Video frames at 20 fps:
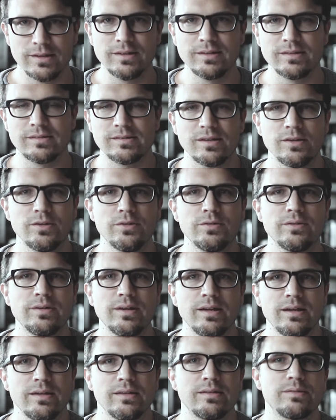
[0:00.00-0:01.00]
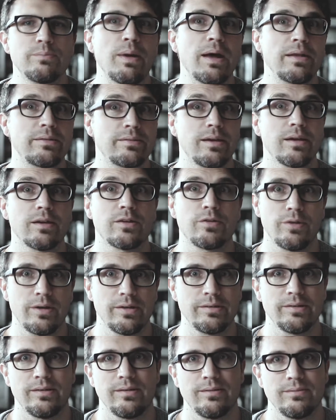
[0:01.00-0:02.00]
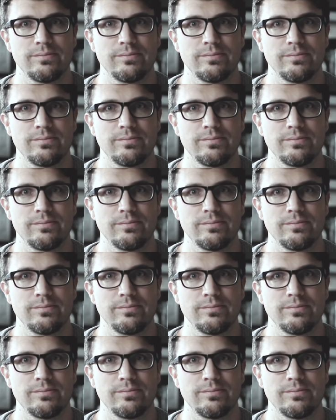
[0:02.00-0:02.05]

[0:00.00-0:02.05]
So it's about to get crazy.